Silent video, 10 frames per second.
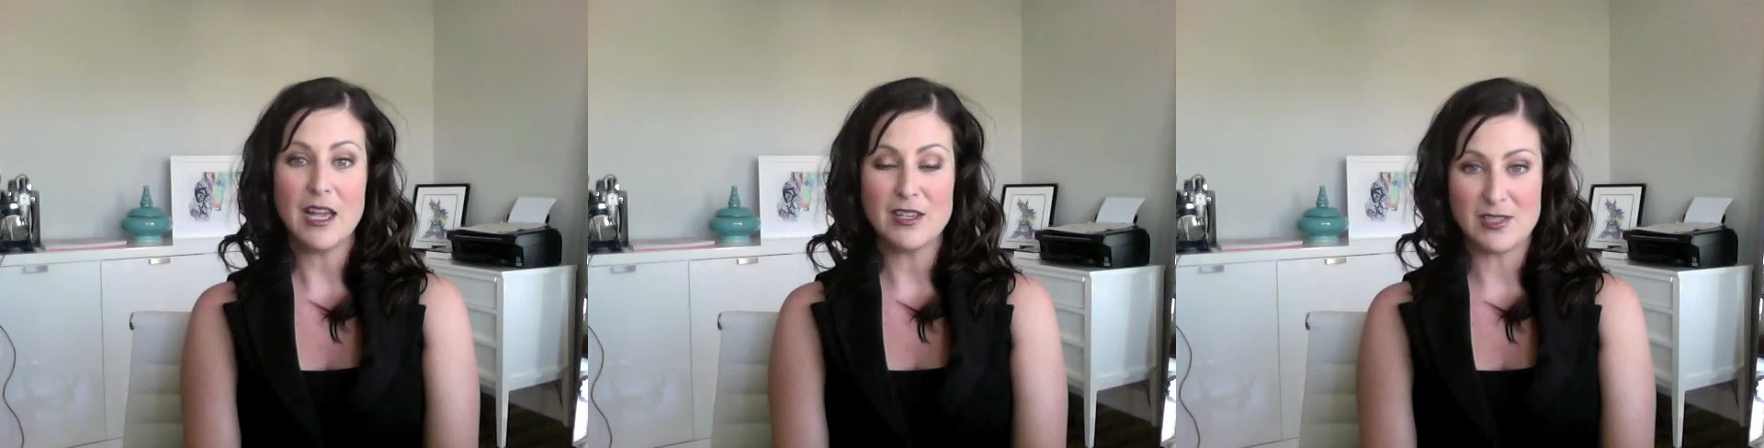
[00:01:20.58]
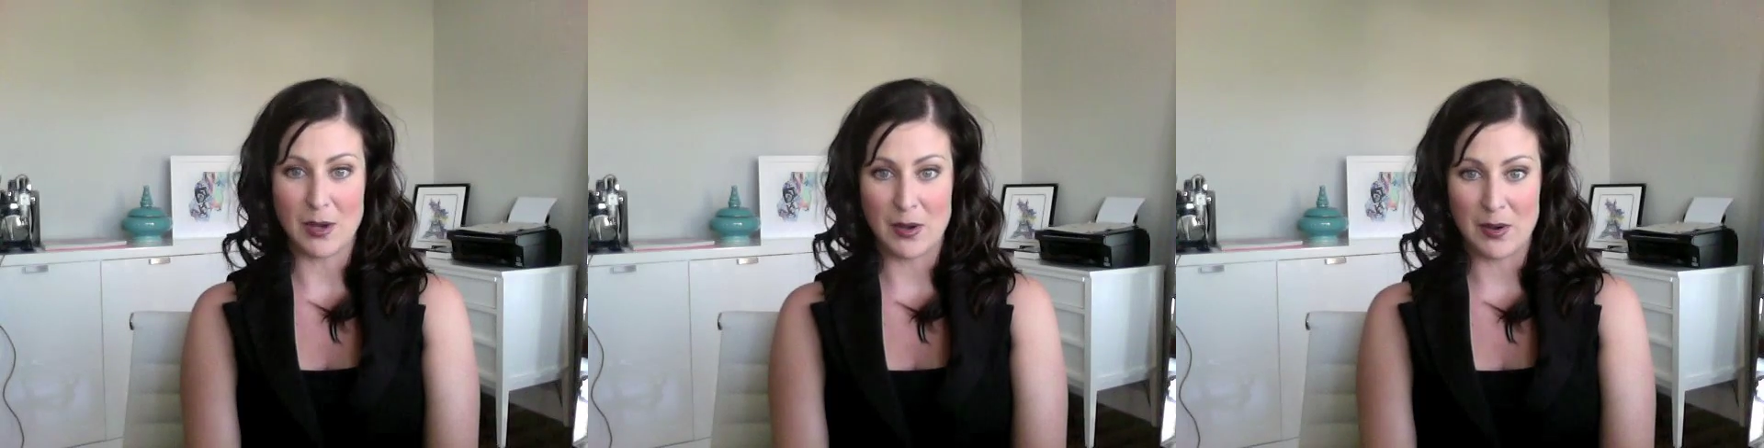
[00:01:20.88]

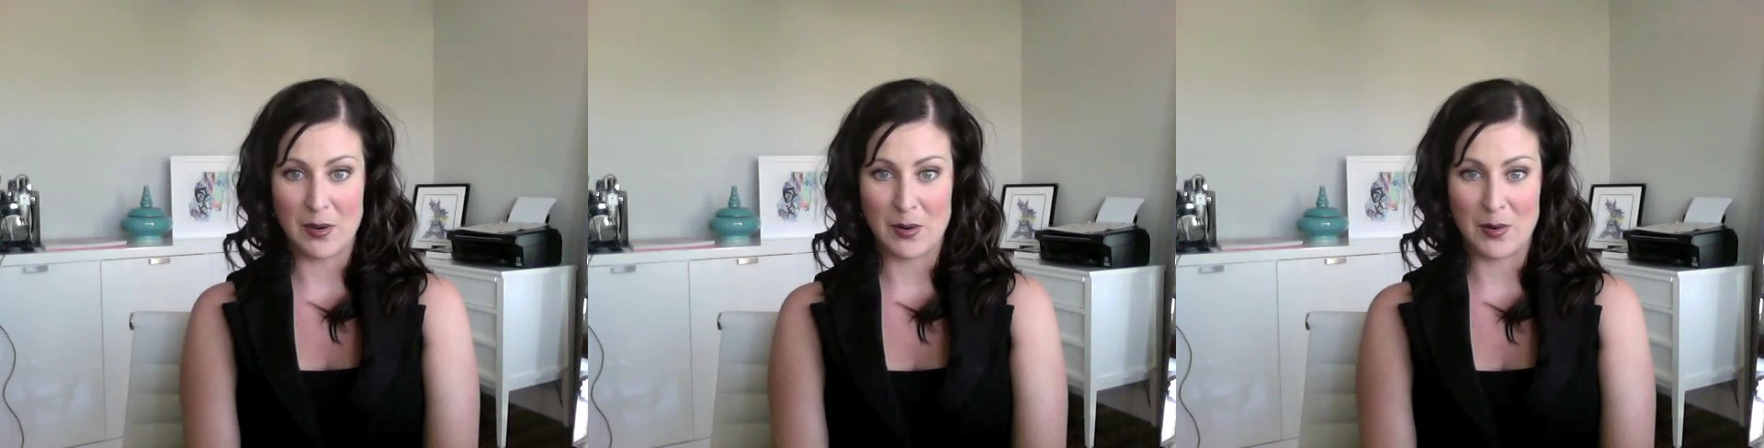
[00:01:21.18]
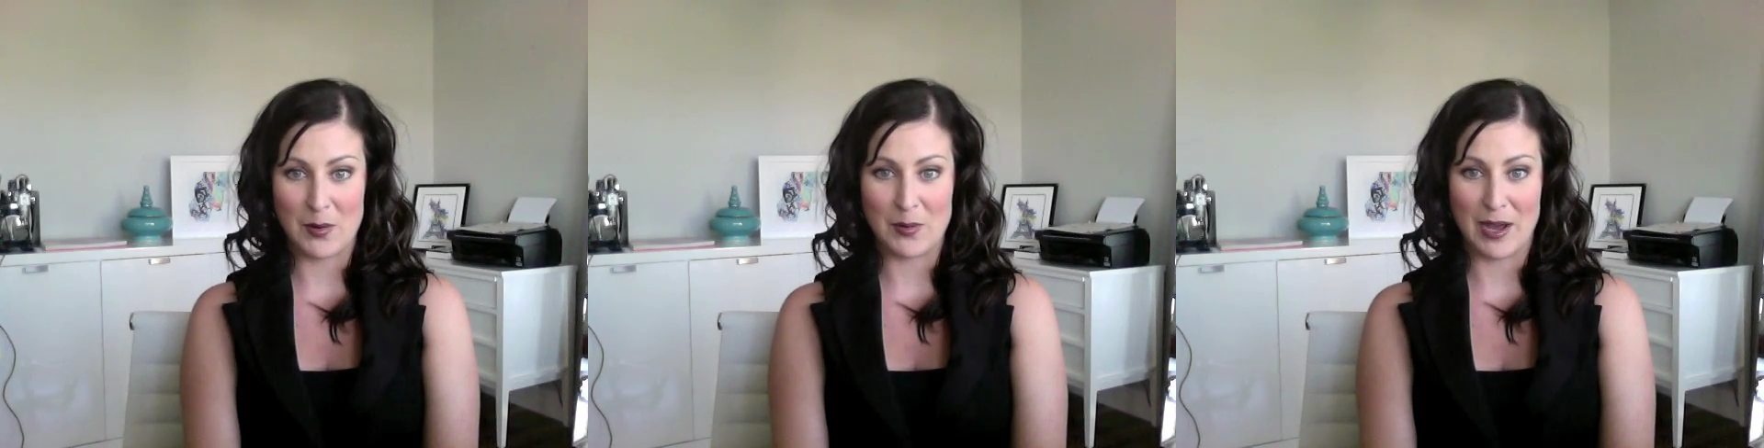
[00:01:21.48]

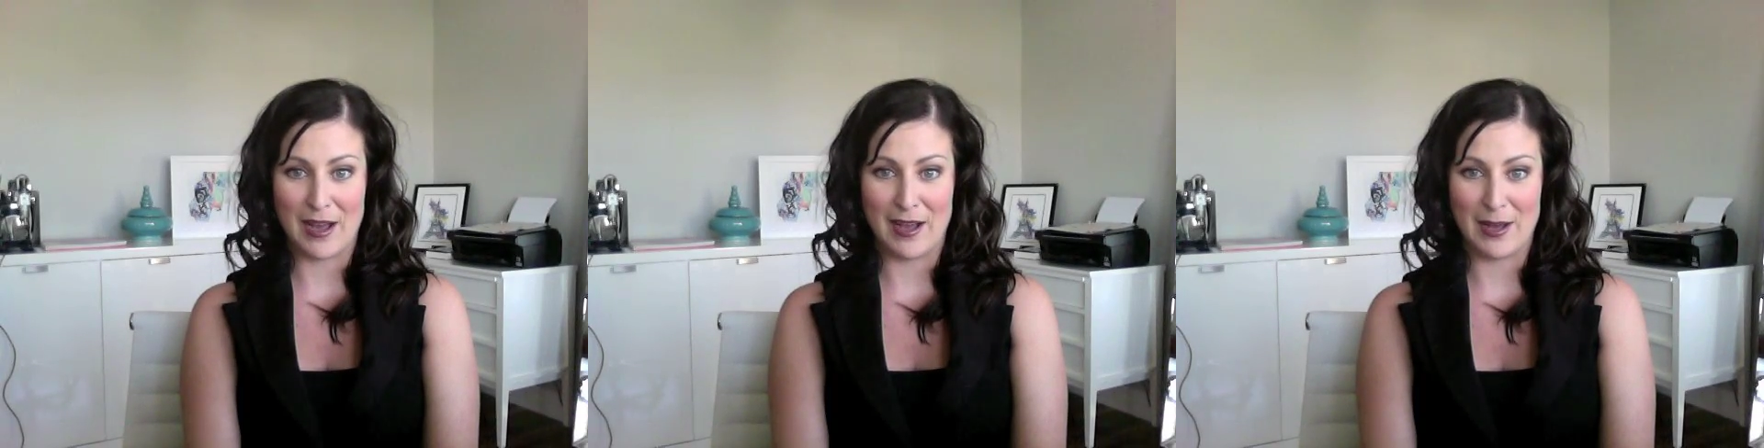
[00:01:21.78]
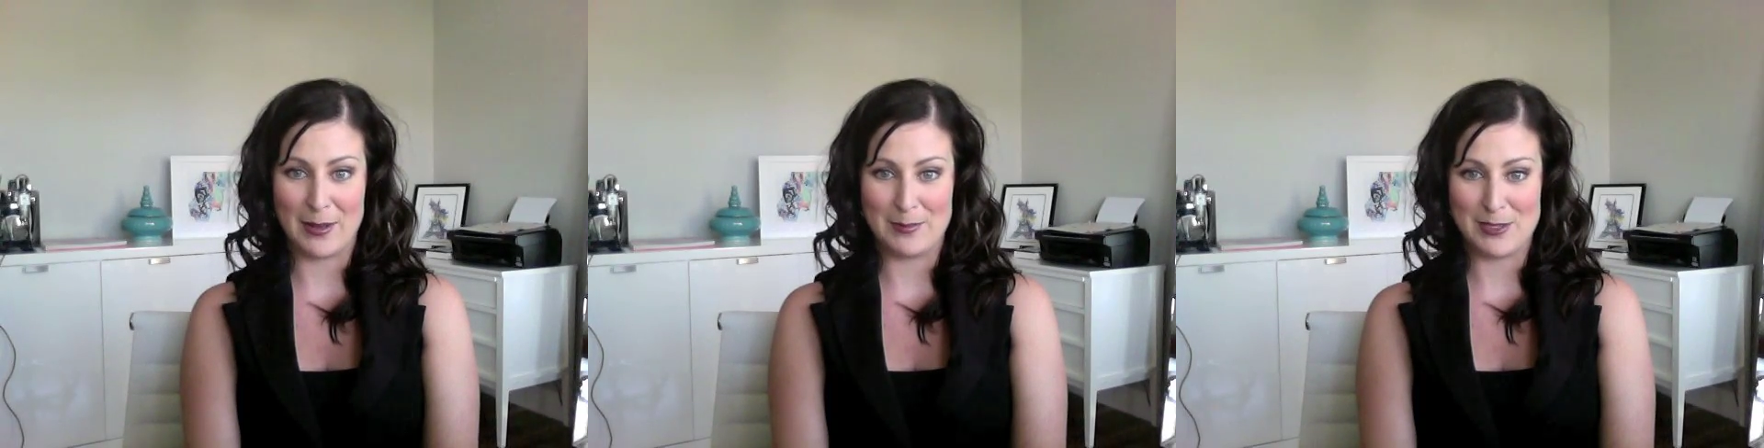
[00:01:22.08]
So
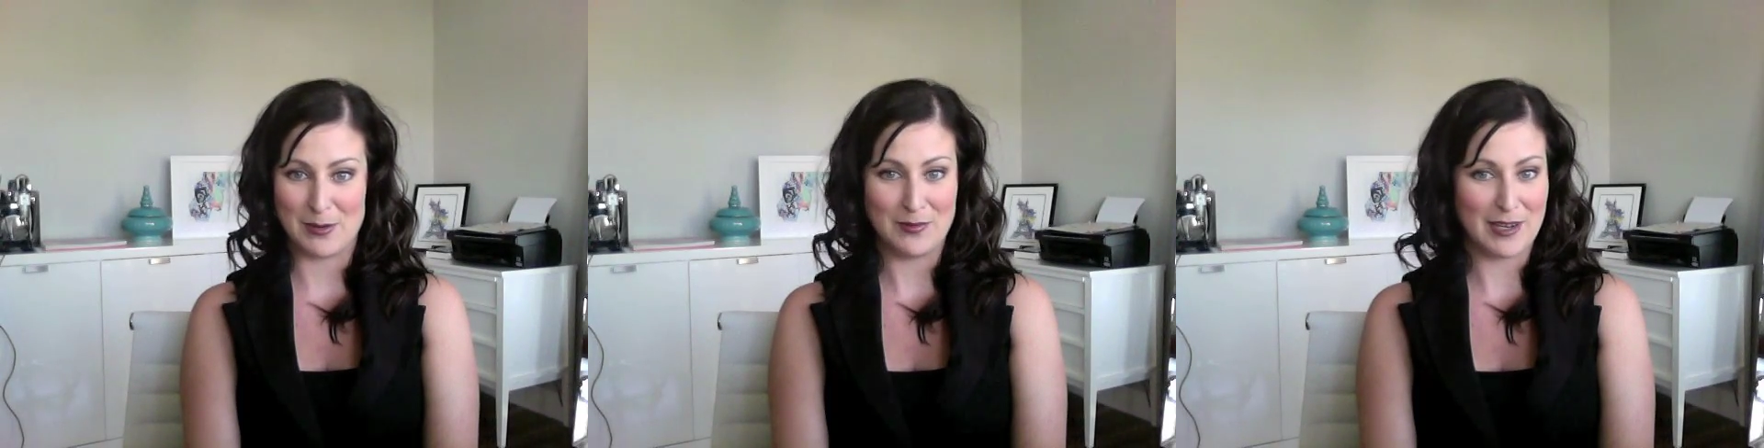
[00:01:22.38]
um, don't